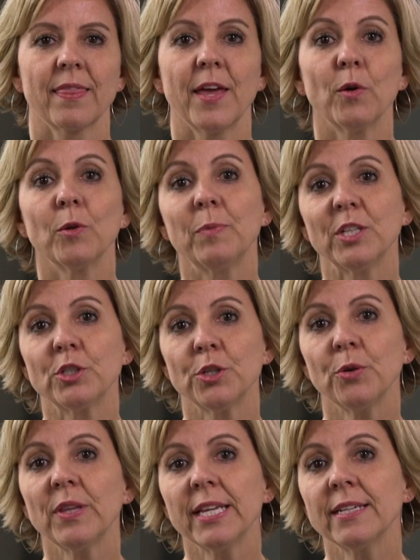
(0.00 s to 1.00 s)
There would be
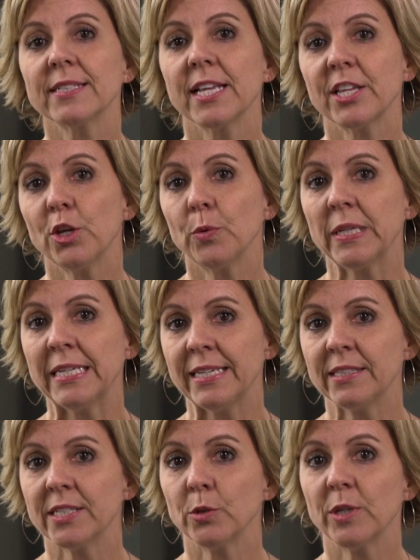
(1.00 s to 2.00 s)
two things that you would
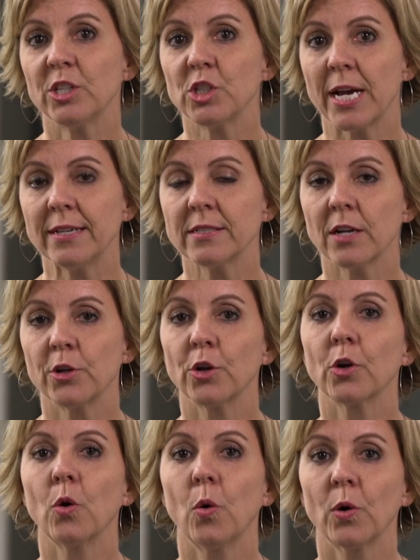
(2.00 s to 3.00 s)
need to adjust on
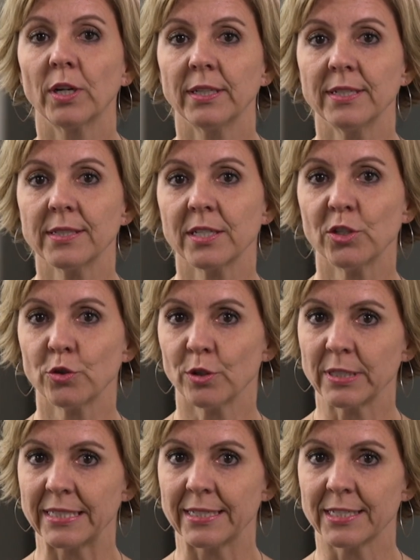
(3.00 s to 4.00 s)
your cordless
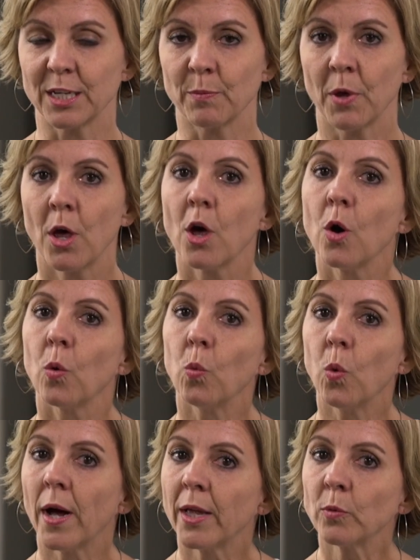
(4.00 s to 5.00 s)
control system.
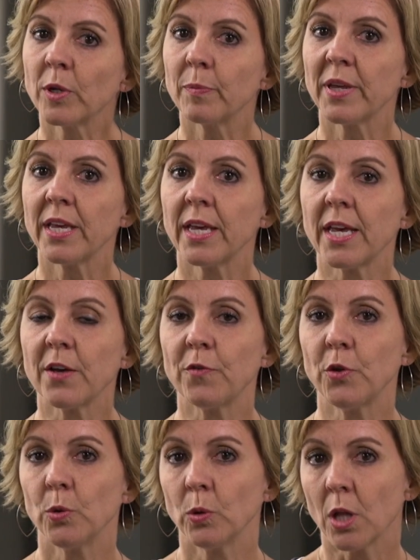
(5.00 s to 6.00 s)
One would be
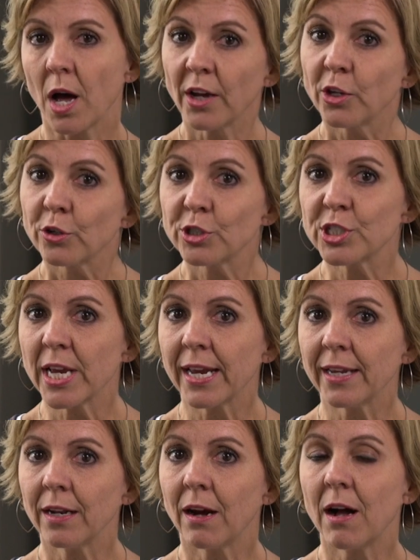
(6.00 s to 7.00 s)
if you lock your
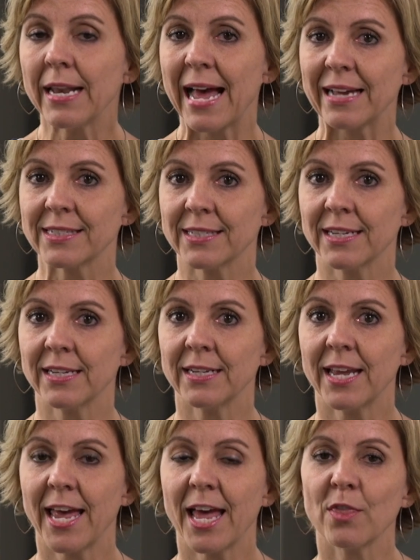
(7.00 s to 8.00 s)
shade on
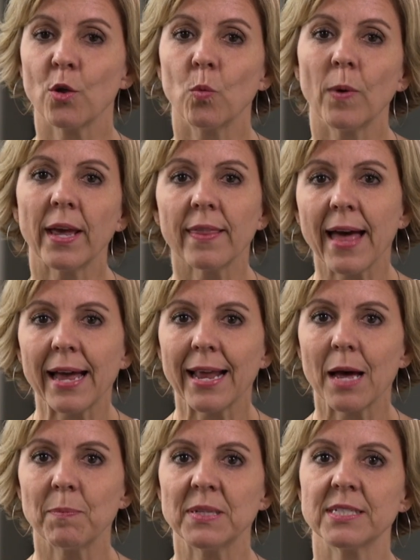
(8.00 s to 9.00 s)
accident, and the way that
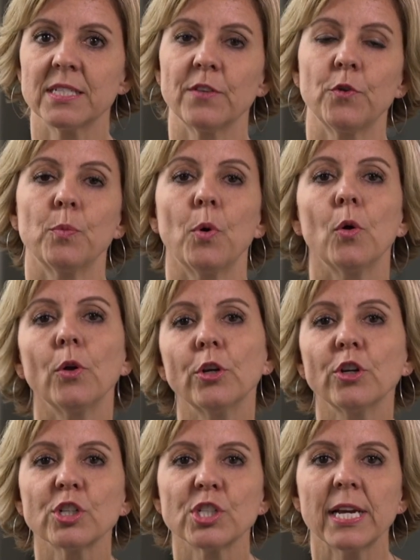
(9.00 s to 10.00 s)
happens is if you pull
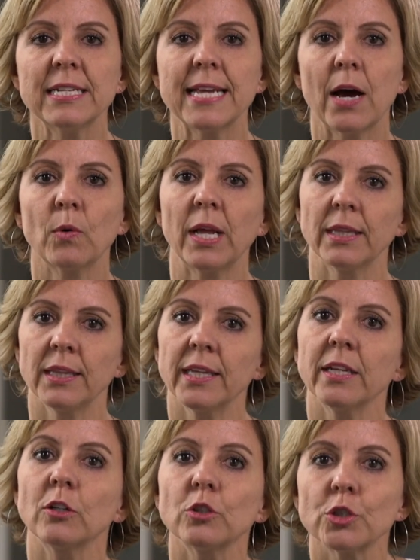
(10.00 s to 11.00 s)
your shade down a
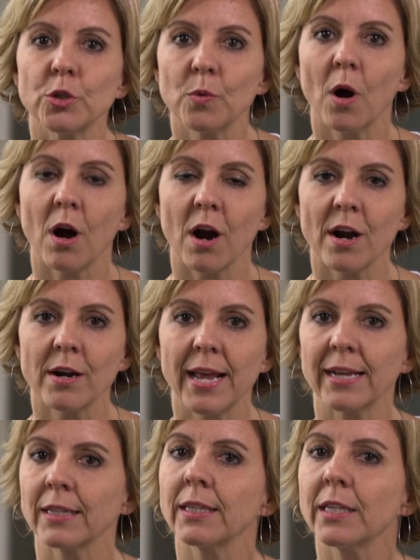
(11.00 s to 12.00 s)
little too hard
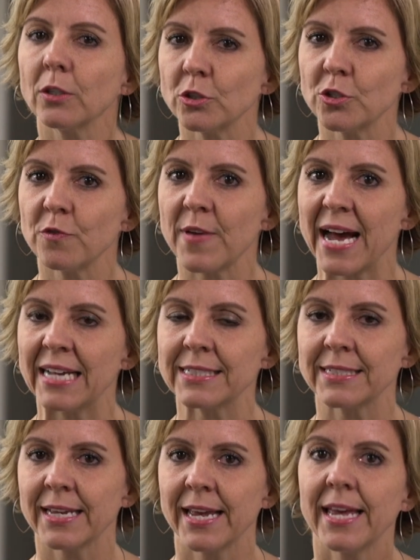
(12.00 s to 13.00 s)
and a little too
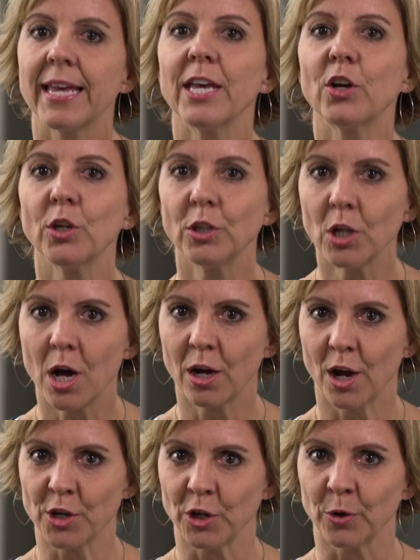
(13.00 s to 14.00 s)
fast, it could lock
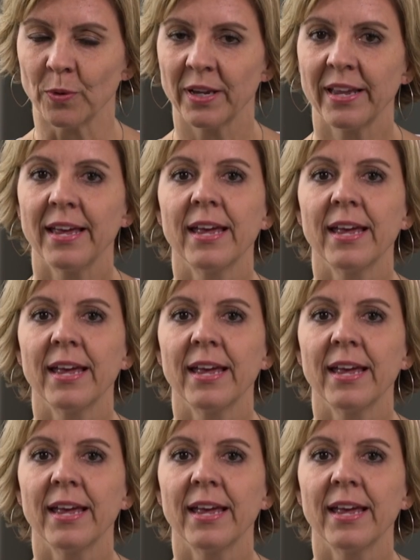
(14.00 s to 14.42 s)
on you.